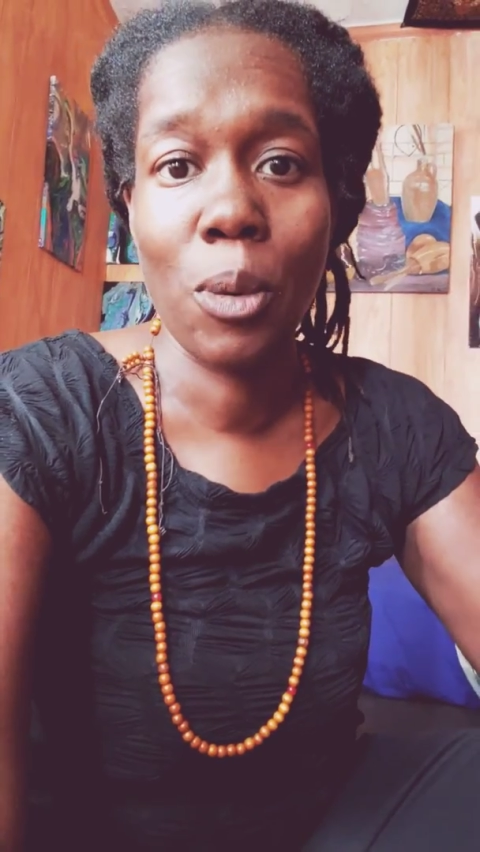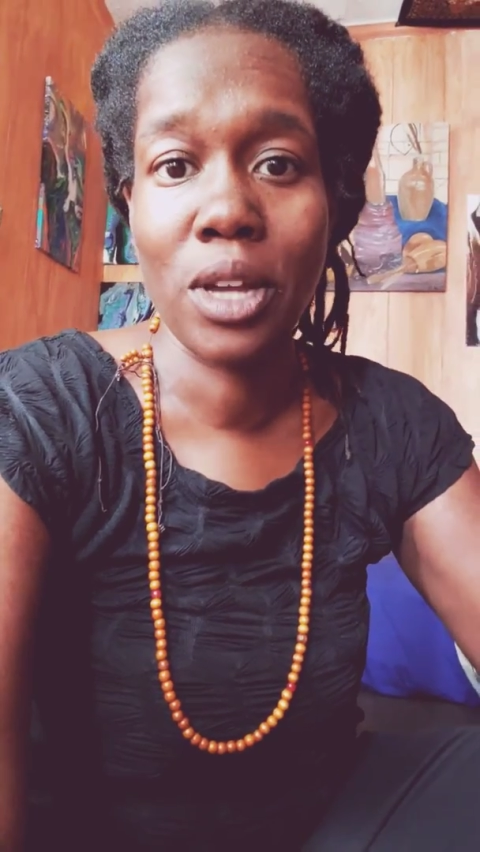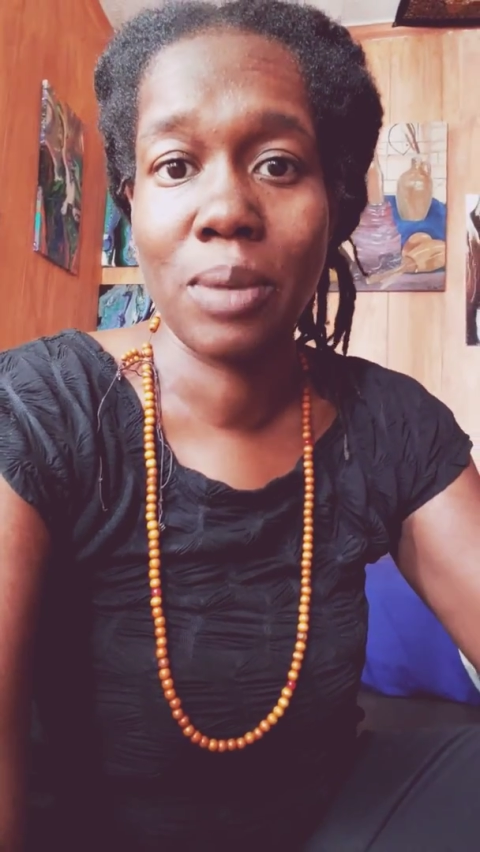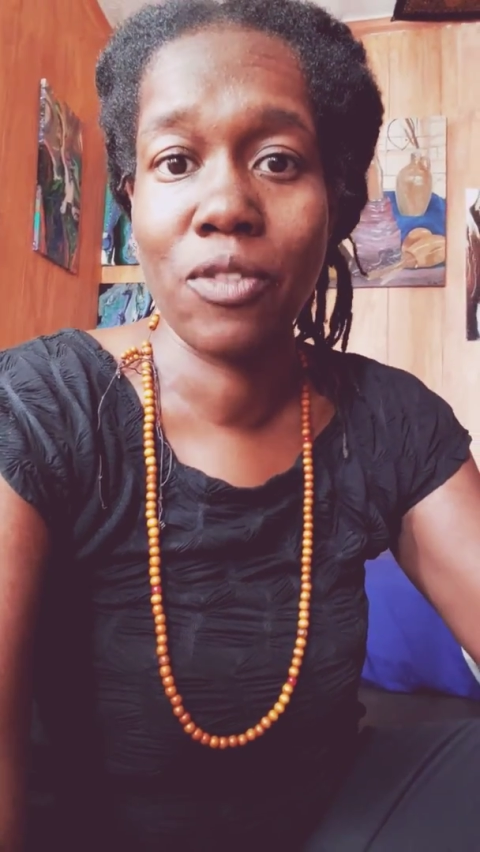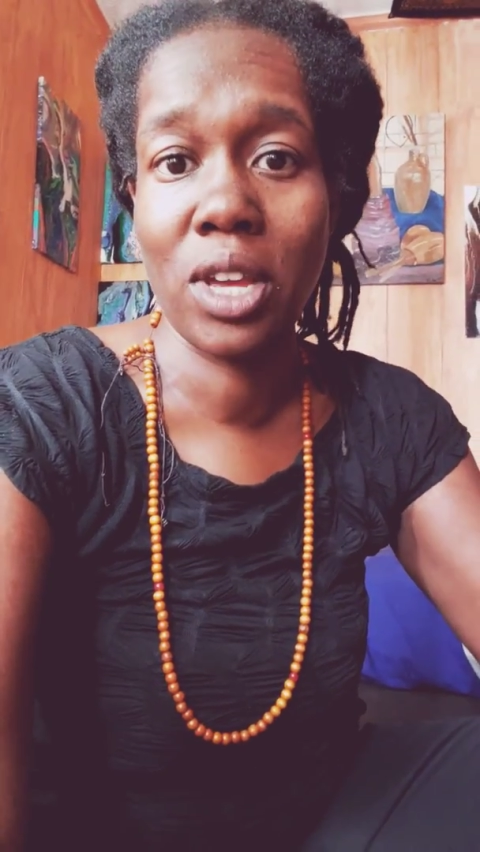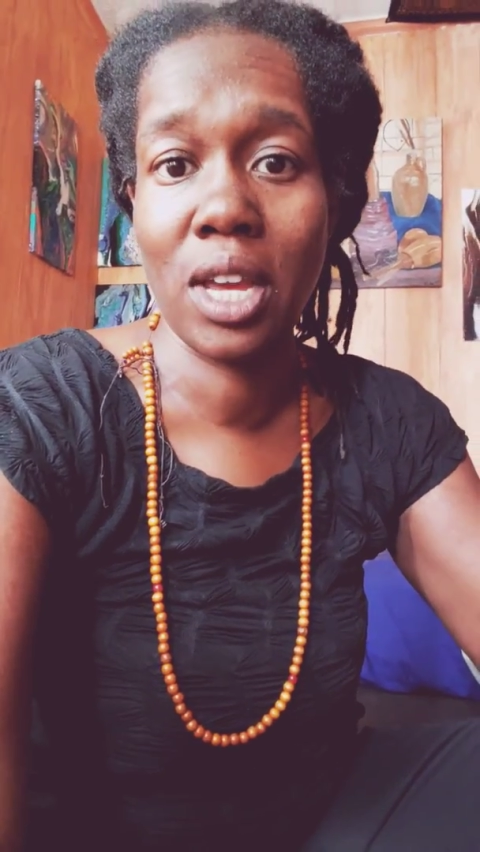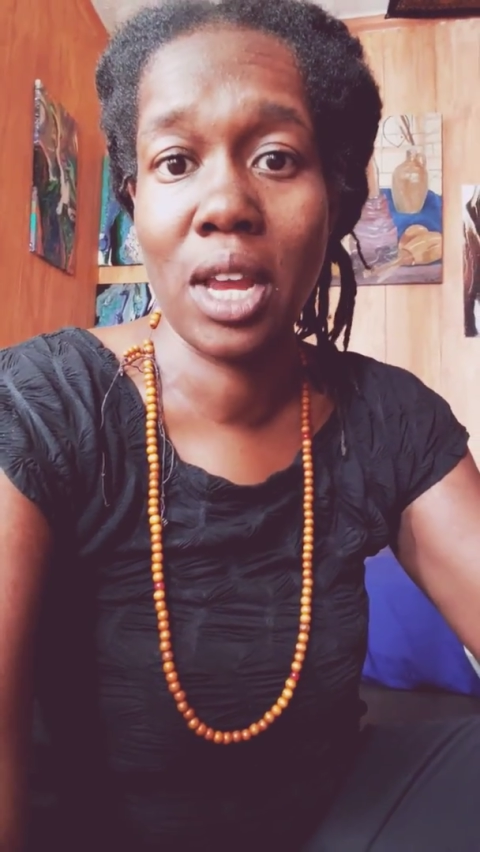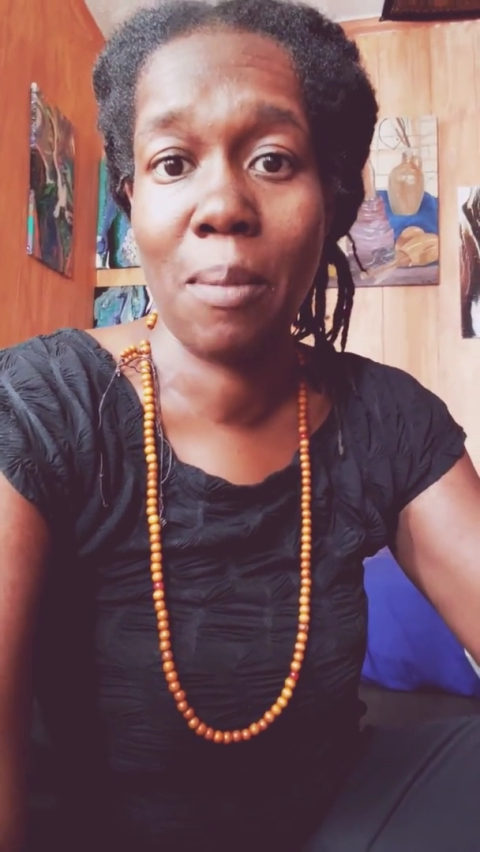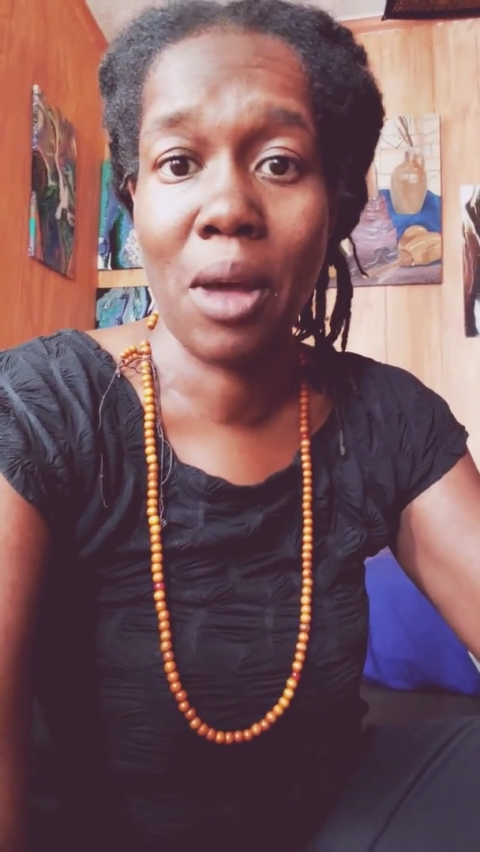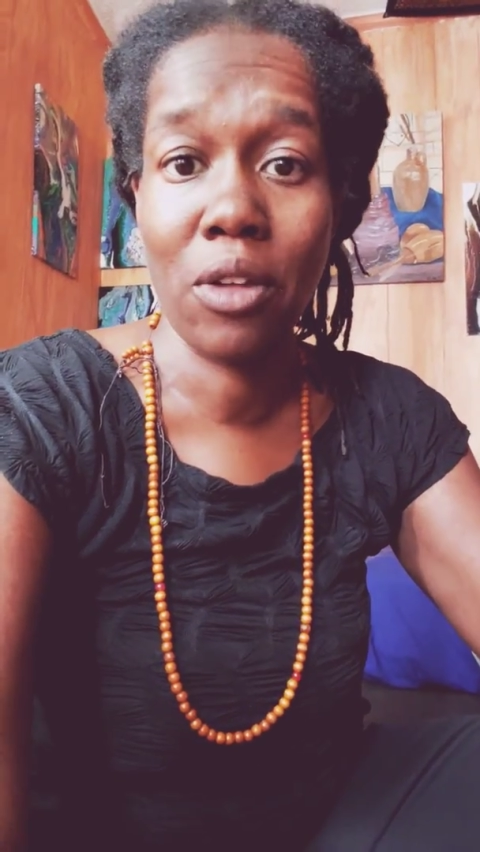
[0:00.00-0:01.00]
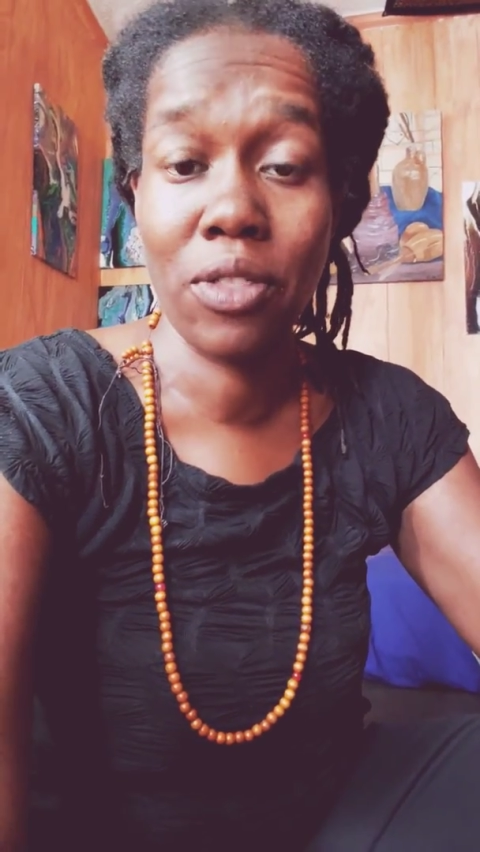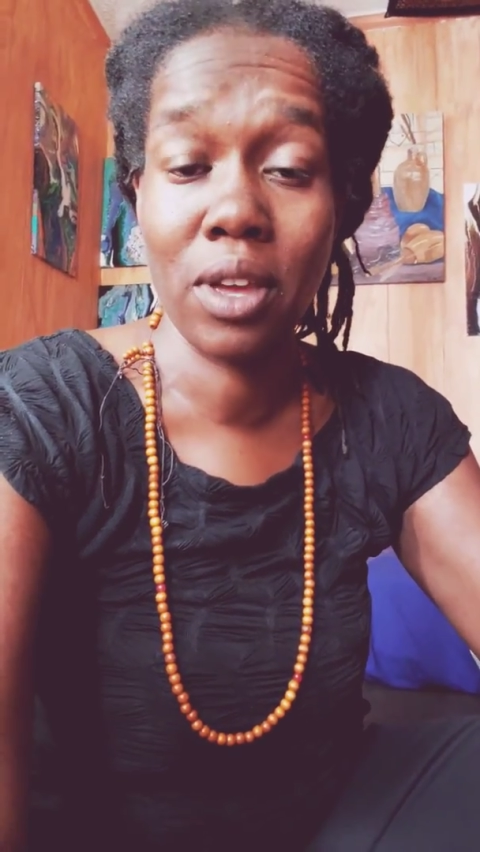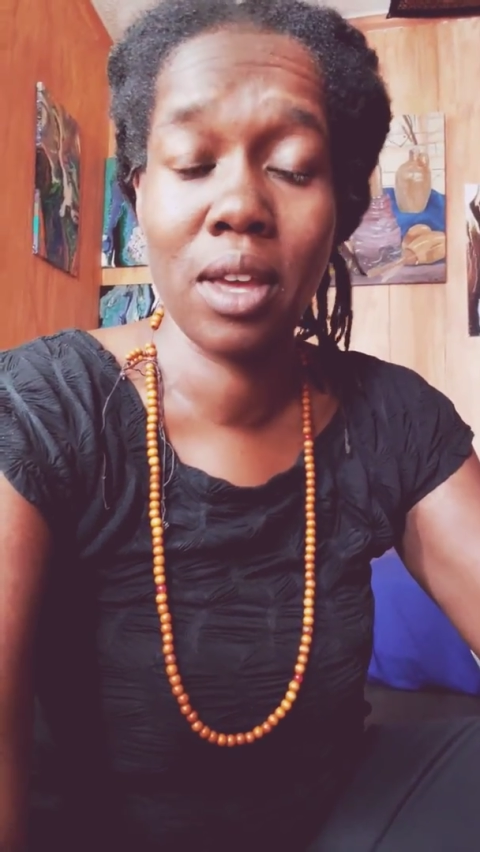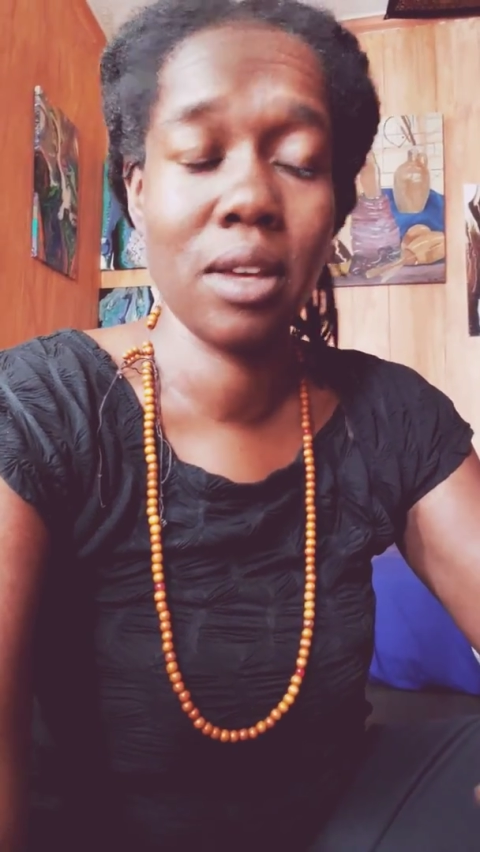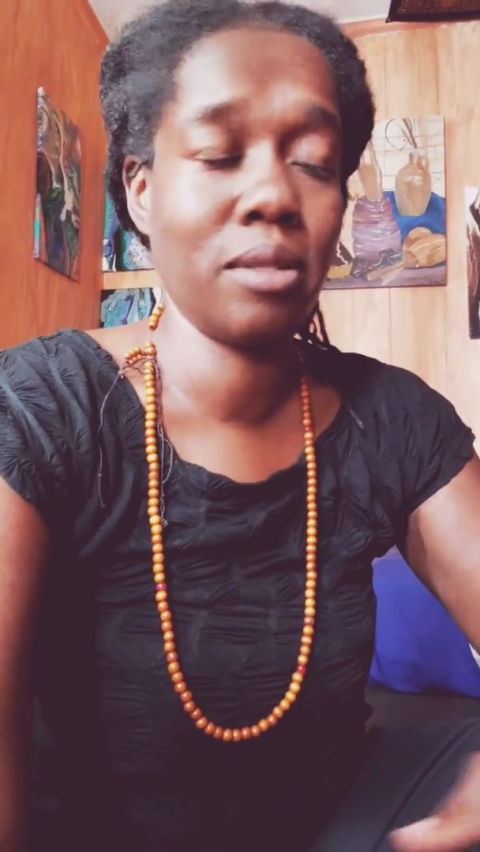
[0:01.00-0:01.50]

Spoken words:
because I'm vegan, I'm healthy.